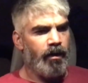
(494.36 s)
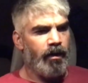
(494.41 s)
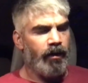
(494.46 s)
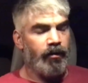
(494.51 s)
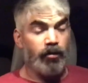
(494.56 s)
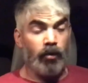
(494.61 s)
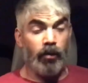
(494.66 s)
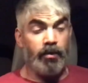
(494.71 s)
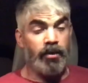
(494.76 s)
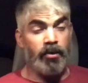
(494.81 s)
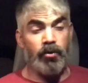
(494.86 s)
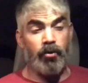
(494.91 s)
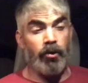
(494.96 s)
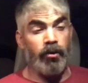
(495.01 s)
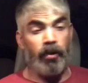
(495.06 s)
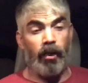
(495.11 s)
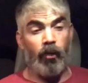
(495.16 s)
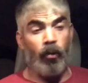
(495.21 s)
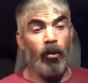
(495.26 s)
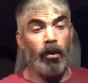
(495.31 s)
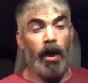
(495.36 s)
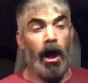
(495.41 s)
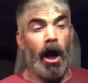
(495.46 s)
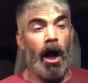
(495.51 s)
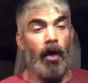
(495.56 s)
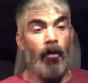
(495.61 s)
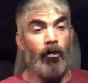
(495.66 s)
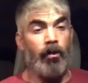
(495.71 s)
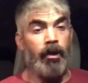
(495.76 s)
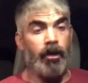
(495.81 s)
It's always extraordinary what
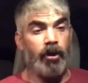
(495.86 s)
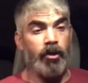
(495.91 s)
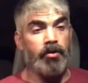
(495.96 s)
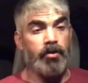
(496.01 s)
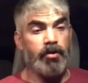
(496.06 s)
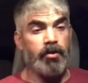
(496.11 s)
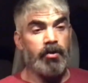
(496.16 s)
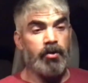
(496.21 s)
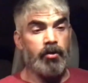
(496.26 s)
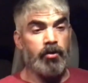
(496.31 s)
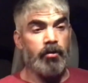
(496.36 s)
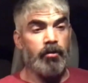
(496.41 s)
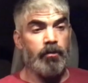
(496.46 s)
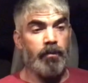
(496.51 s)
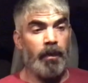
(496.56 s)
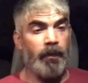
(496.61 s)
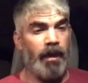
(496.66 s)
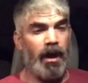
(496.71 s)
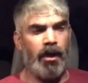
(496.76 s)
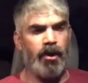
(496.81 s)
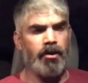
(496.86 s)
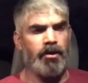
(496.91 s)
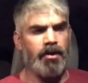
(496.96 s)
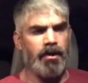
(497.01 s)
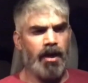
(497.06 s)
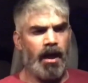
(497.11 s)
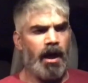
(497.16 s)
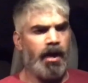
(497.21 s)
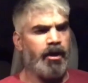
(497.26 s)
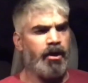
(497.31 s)
I would consume. I mean, I
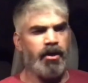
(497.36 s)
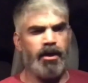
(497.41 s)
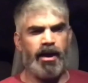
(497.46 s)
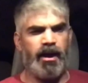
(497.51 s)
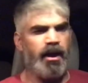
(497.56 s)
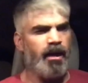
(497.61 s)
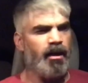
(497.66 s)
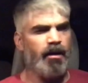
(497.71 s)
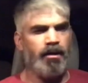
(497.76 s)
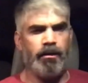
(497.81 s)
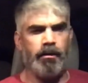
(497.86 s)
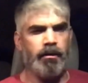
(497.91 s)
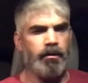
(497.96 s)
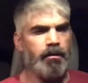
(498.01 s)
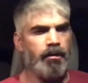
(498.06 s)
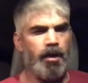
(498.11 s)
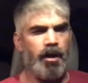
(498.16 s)
could kill